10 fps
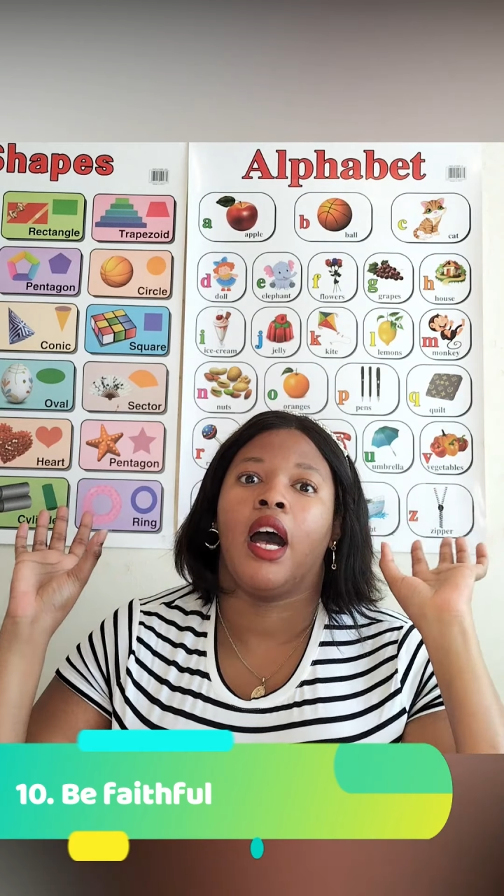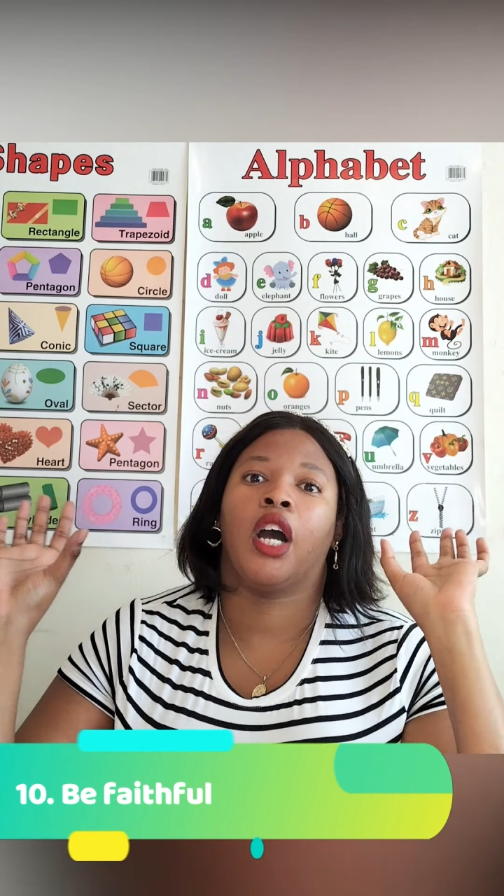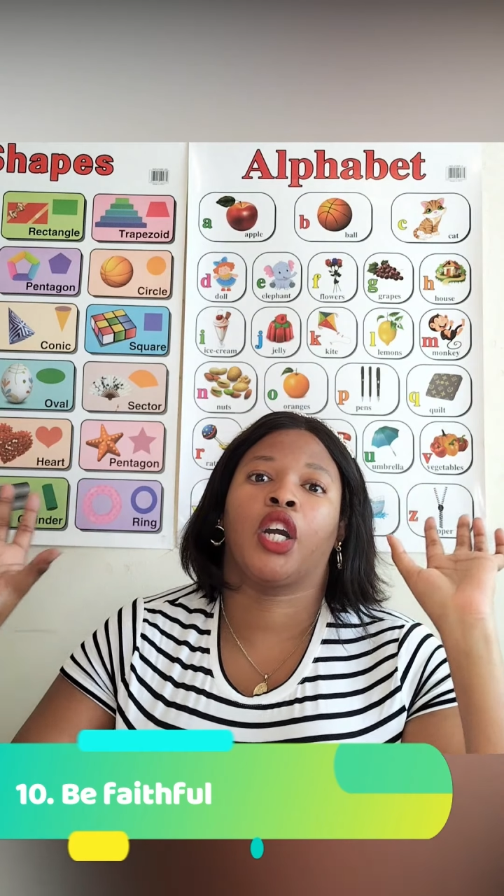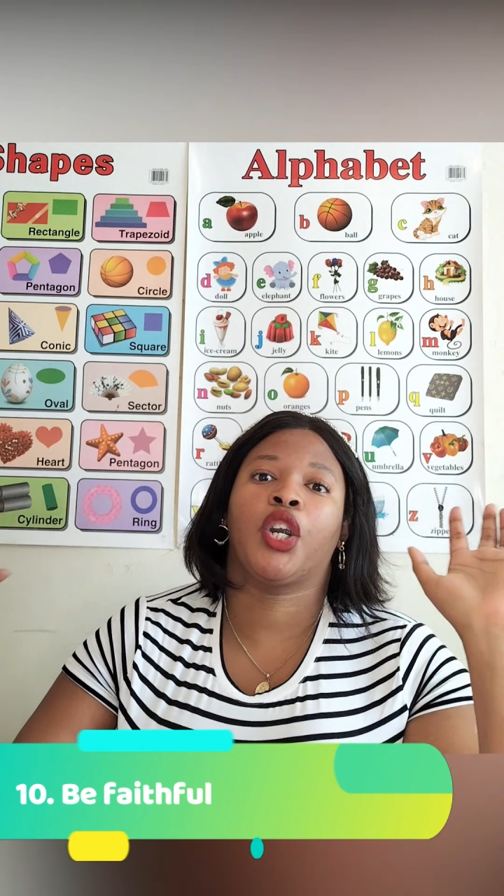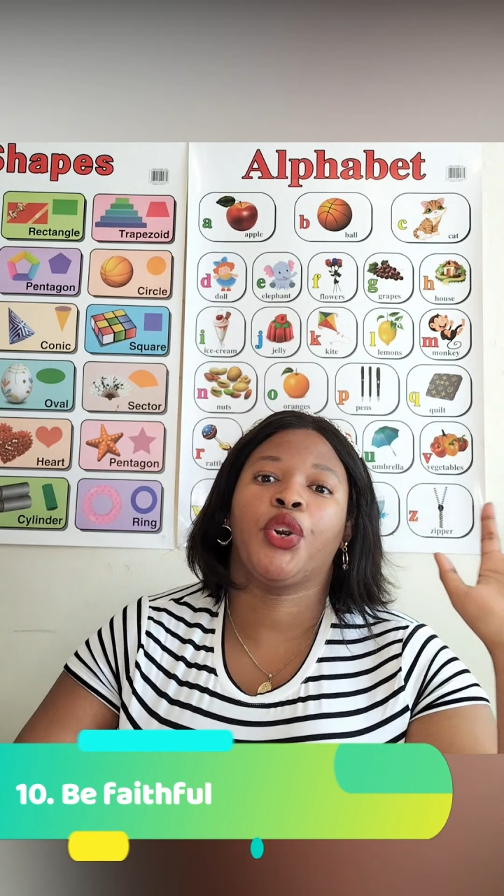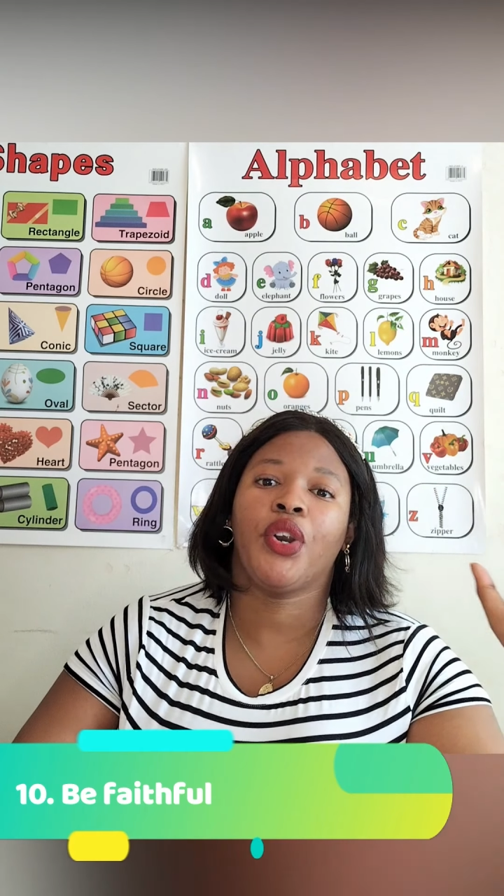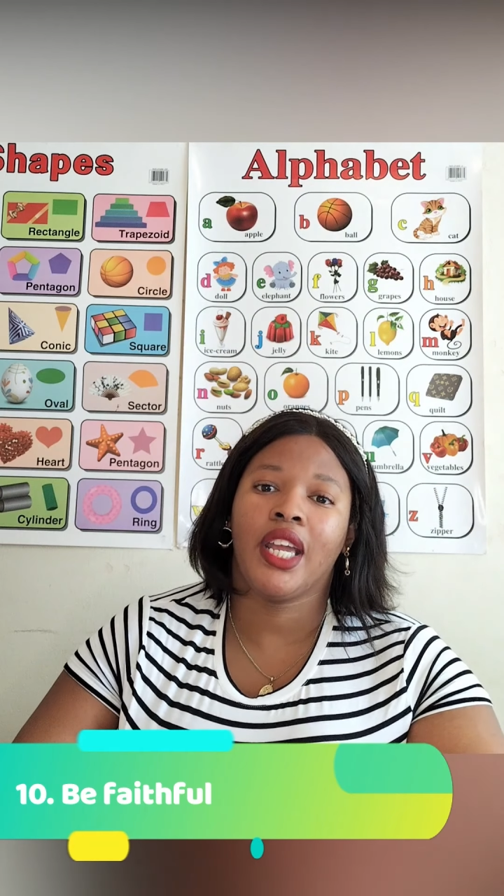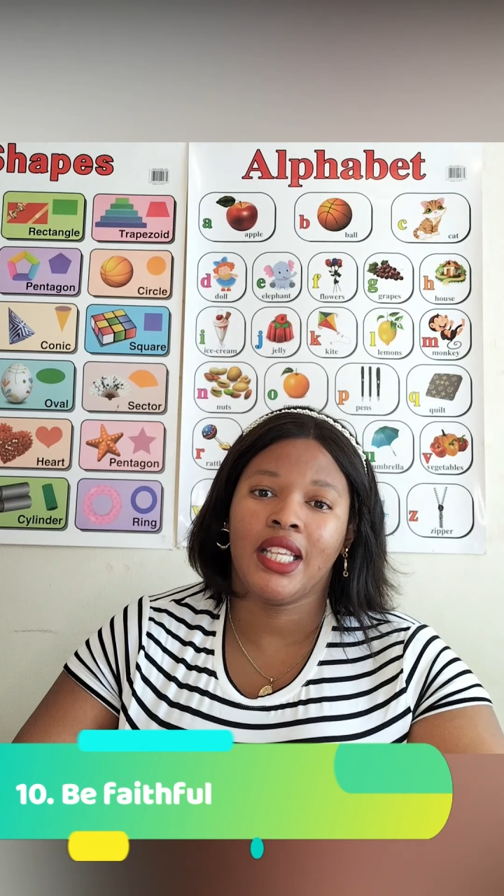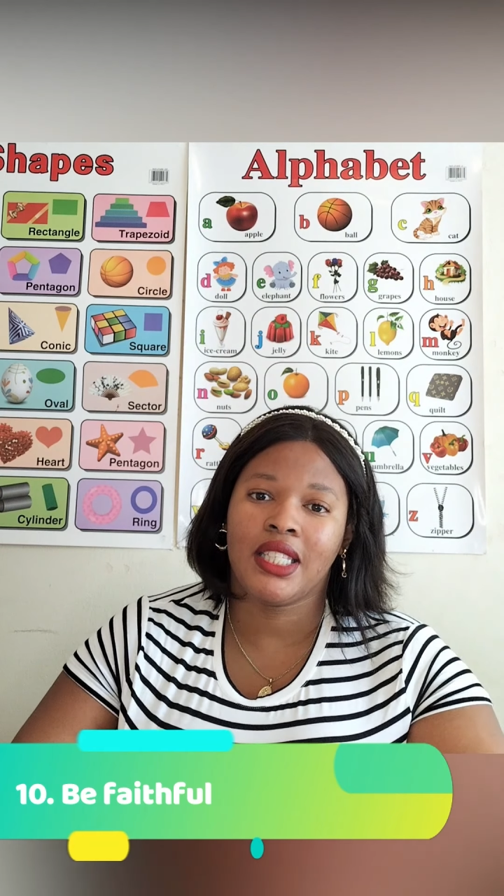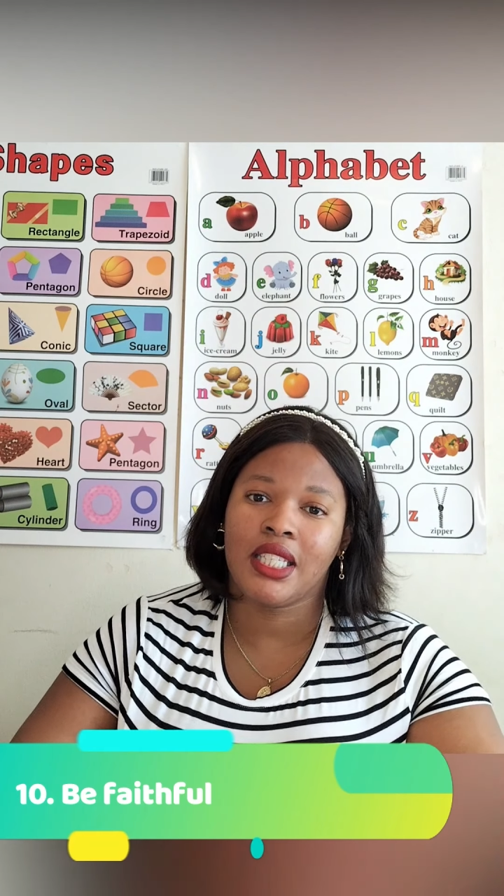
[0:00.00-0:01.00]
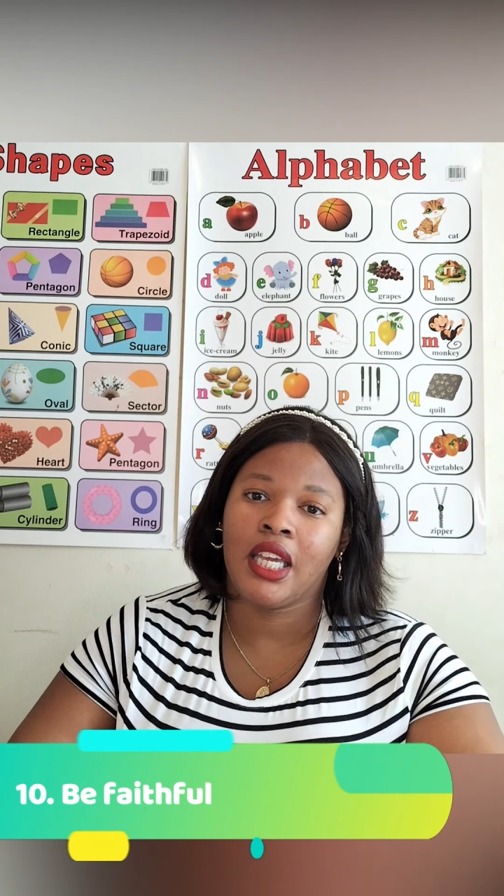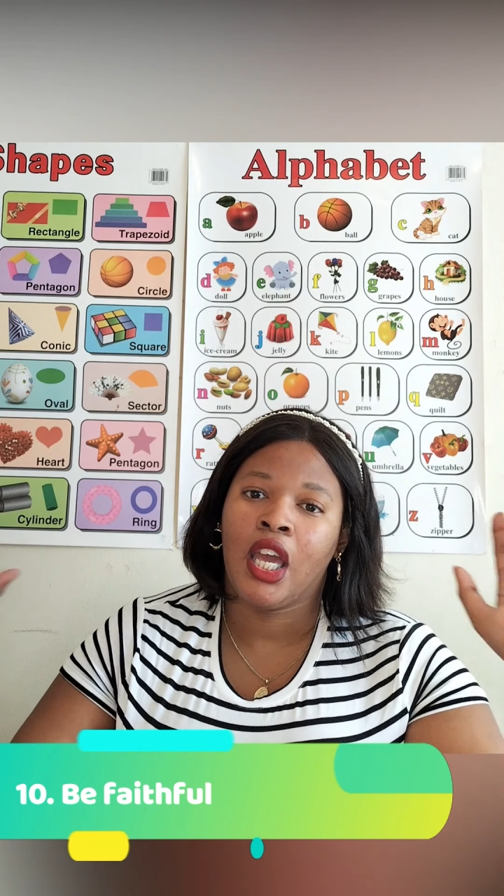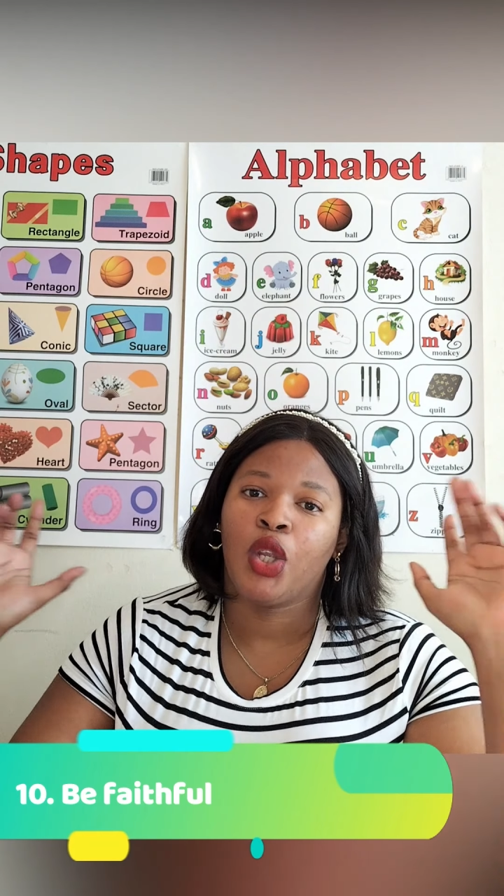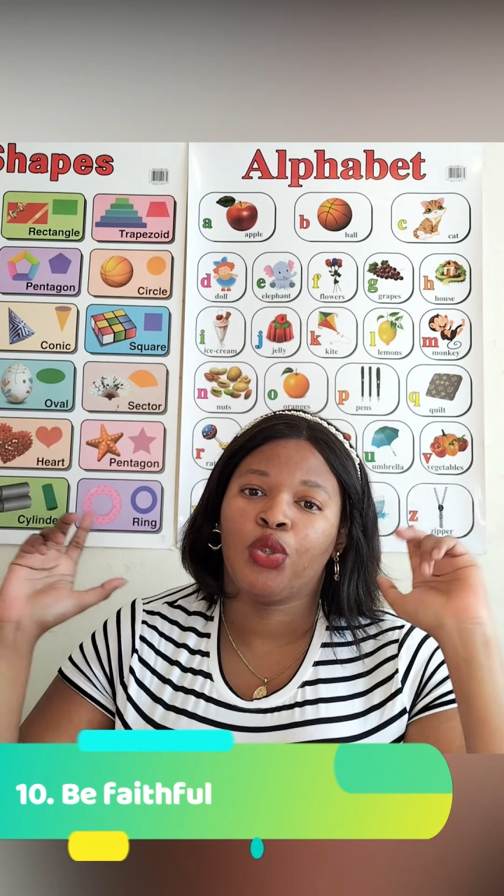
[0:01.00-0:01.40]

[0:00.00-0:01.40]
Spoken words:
are crazy,